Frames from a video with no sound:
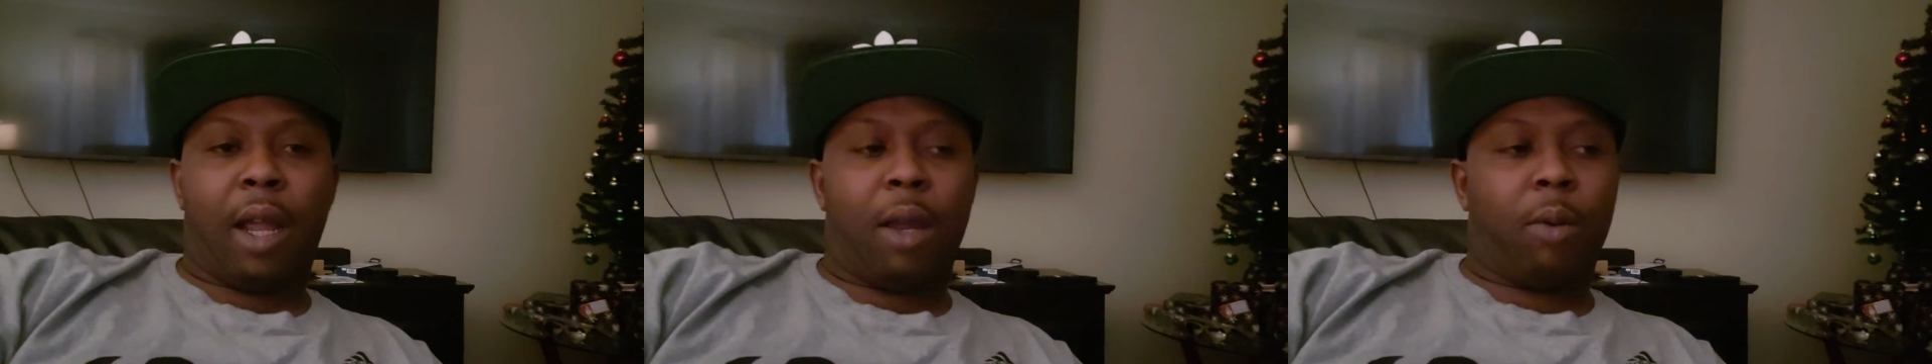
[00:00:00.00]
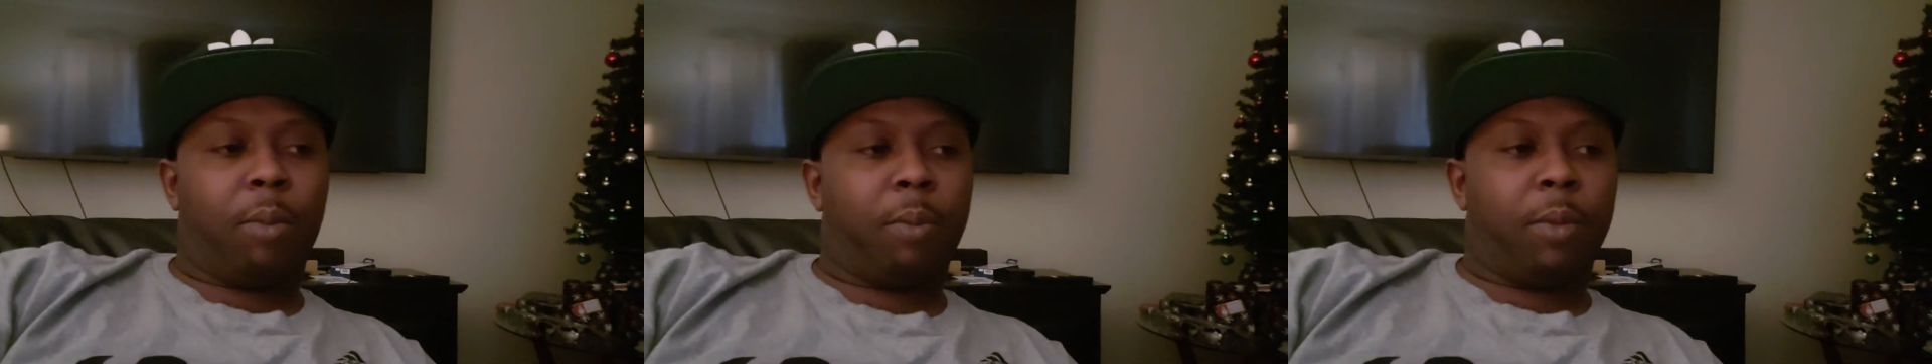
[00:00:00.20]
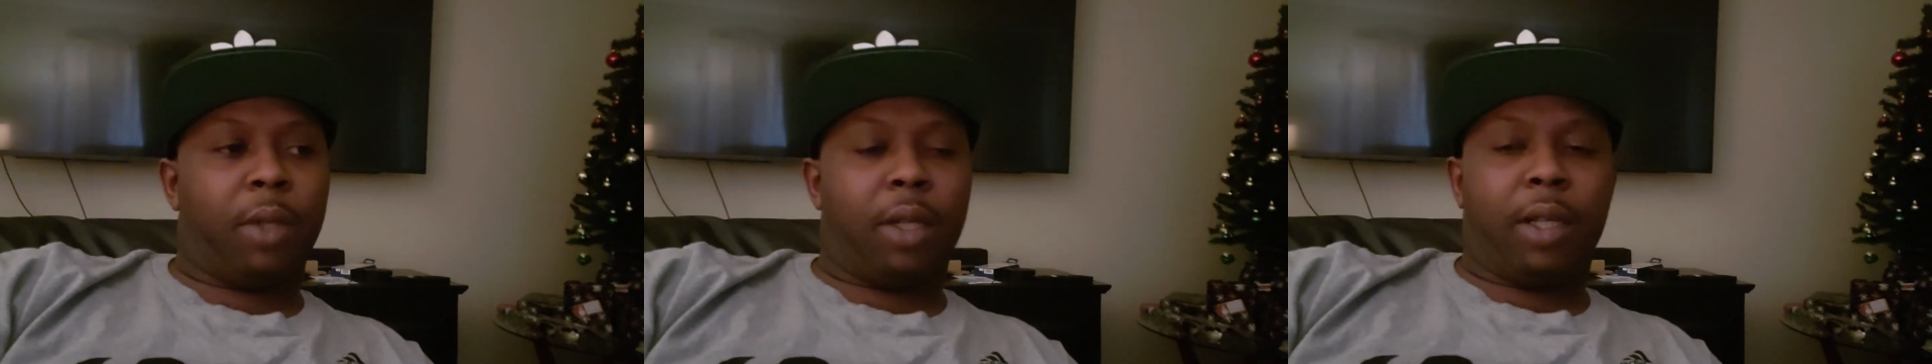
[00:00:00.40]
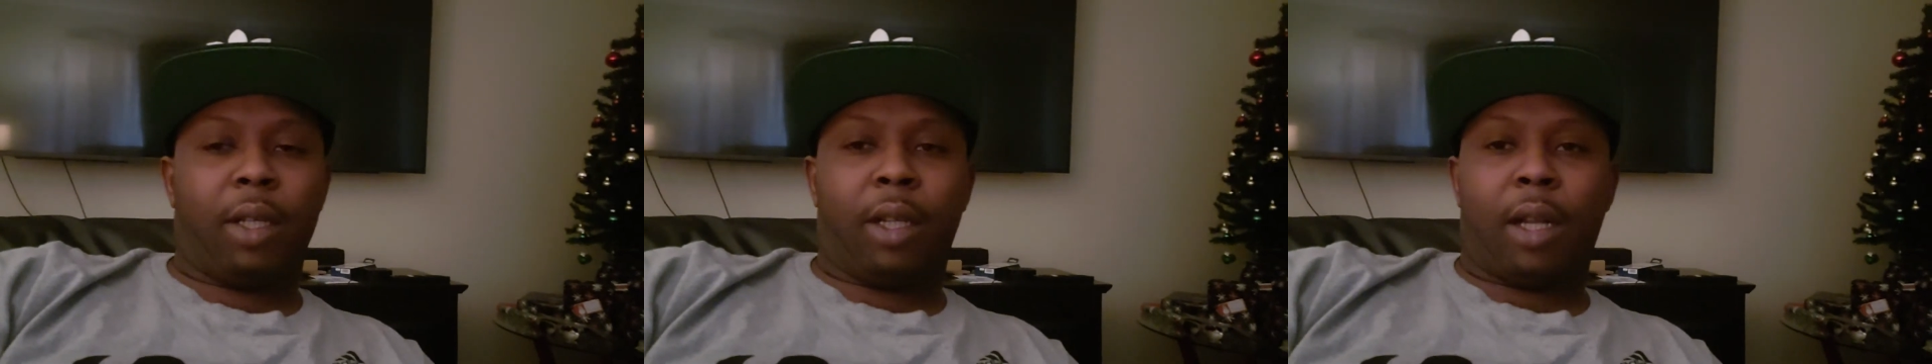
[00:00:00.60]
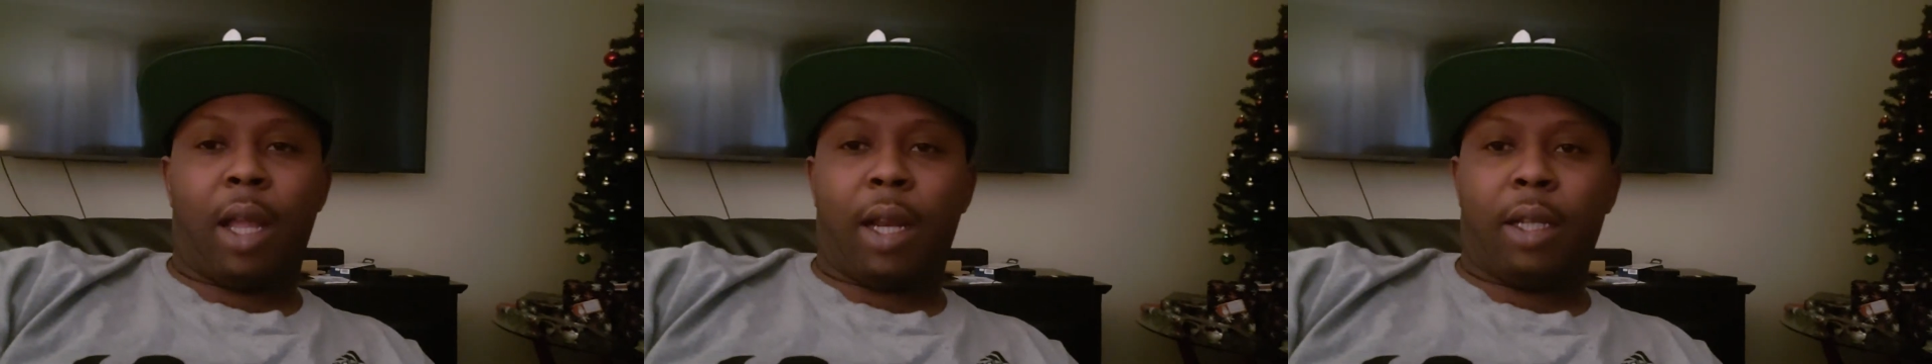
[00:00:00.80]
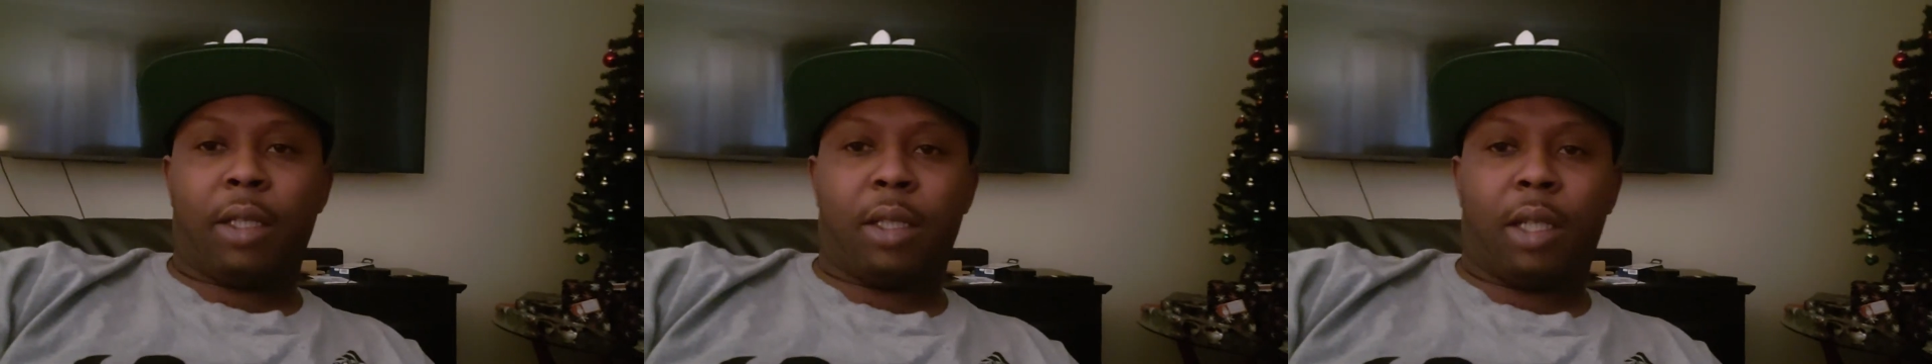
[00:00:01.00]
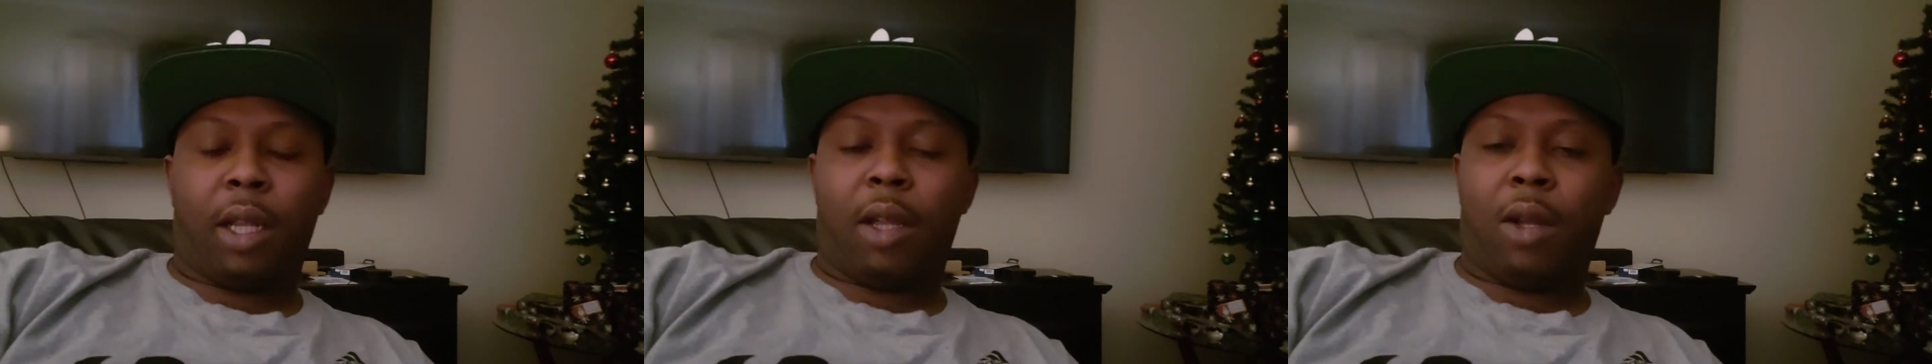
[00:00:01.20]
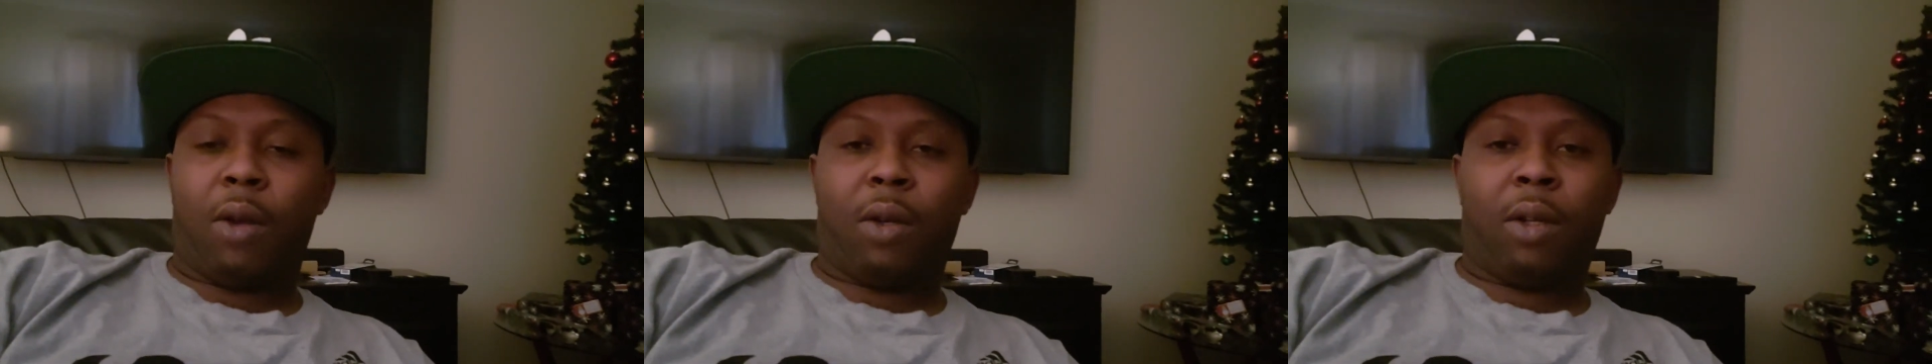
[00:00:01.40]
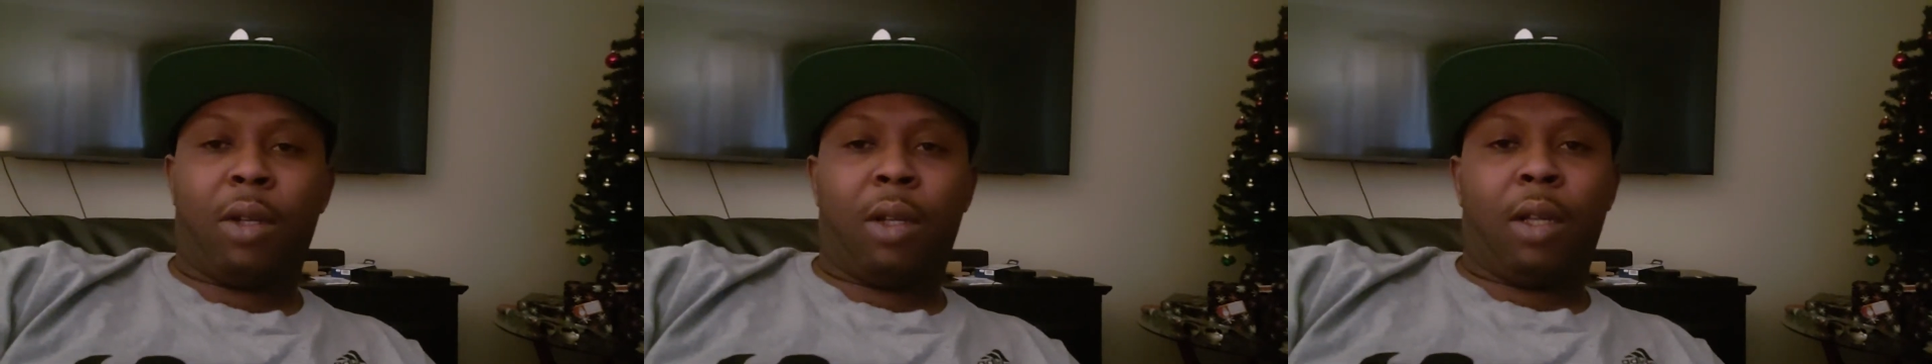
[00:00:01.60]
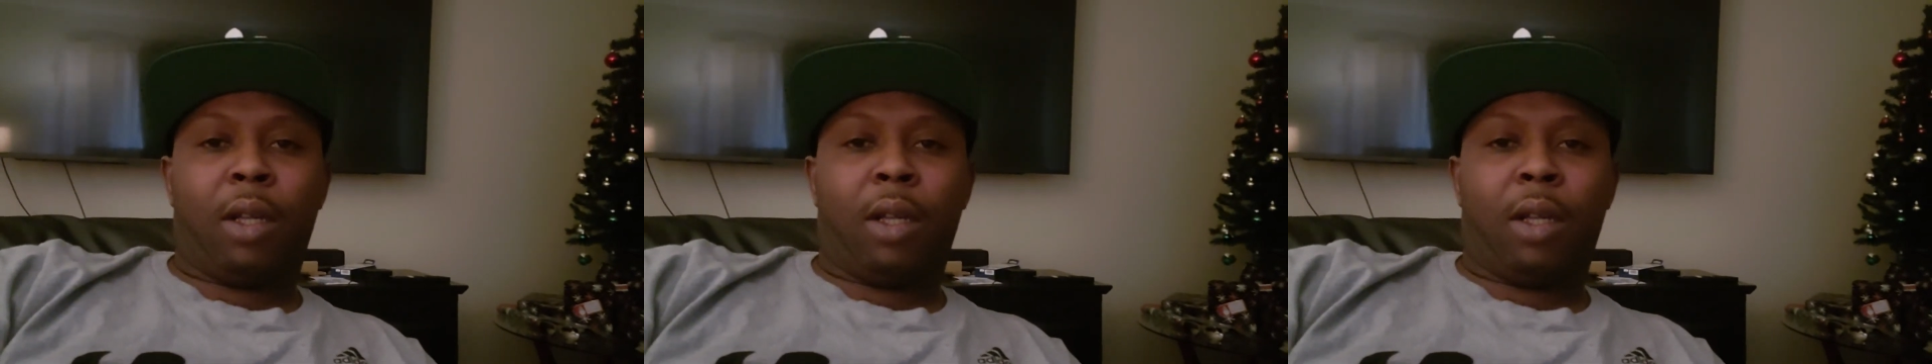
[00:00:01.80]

out of jail,